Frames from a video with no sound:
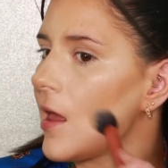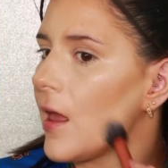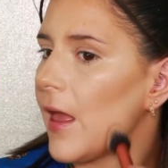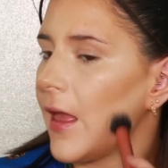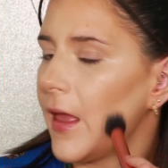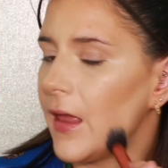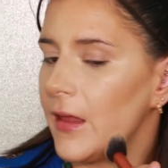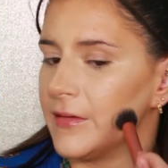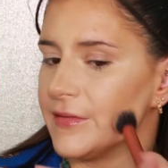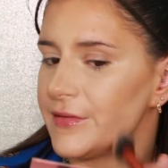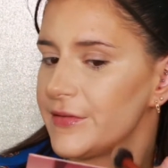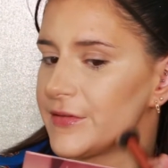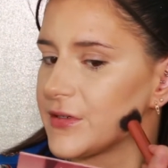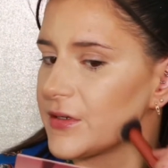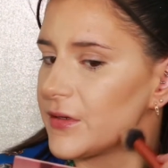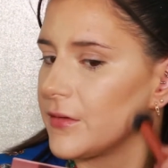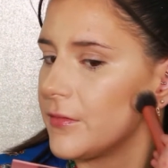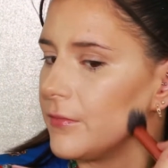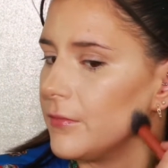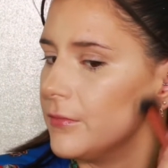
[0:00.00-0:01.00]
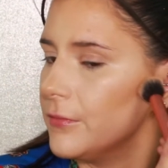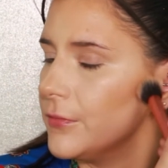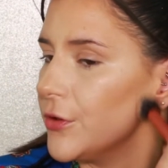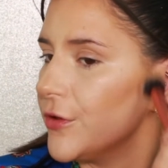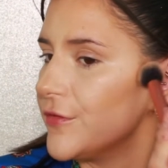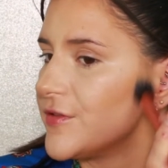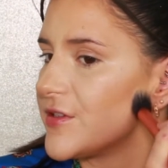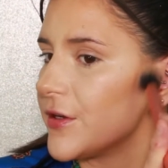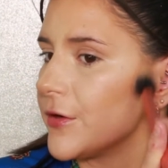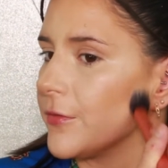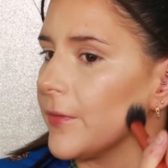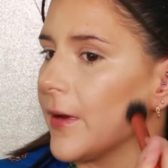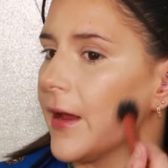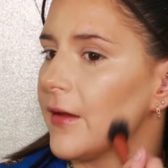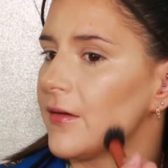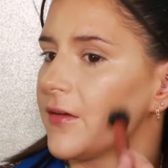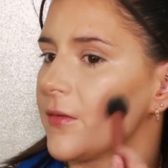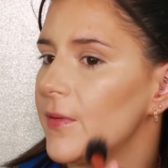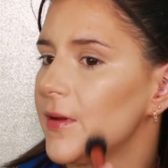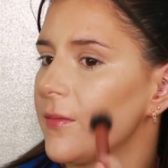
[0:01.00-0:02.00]
and moves it
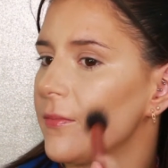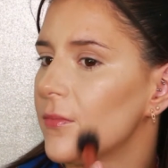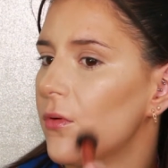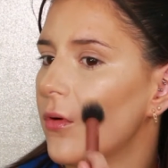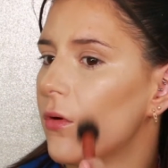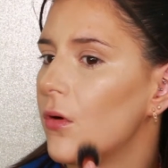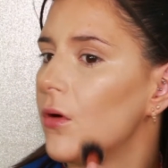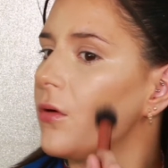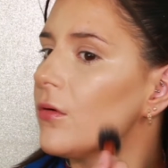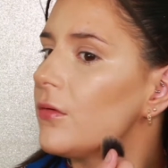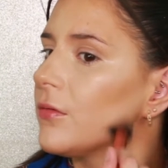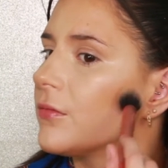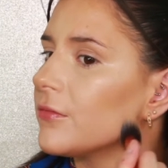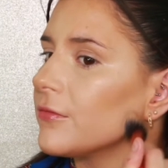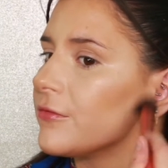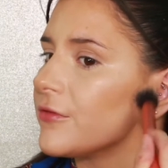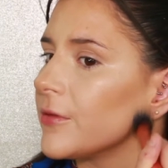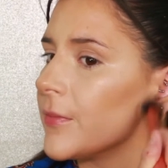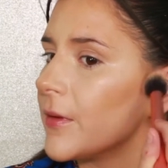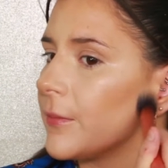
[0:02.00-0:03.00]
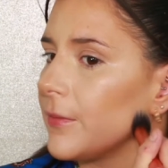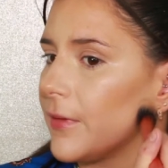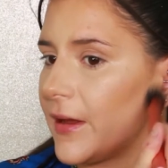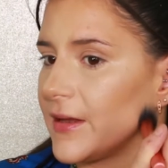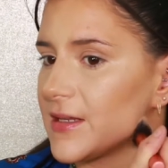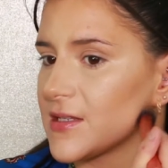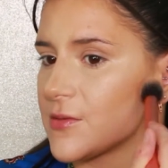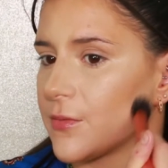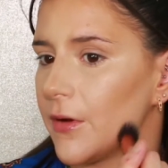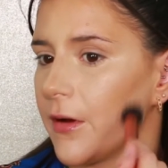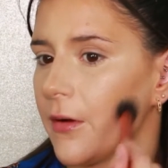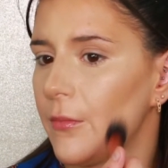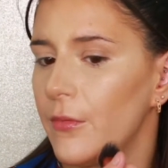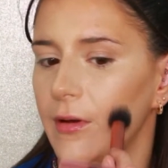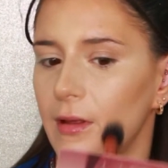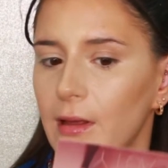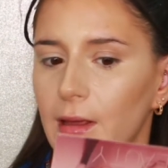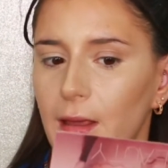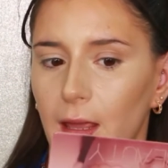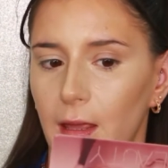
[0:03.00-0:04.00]
around a bit more from the place where I
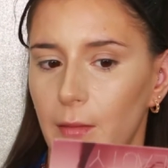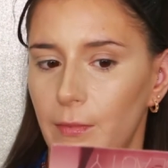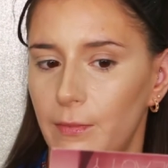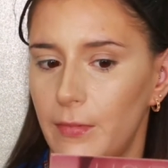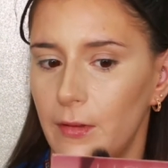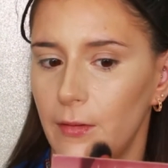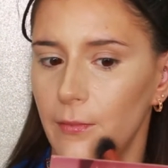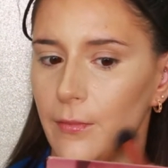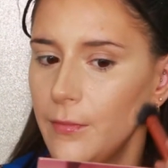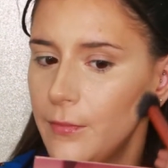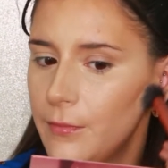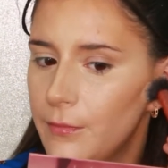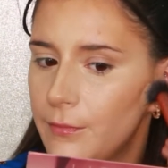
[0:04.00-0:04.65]
want to keep them,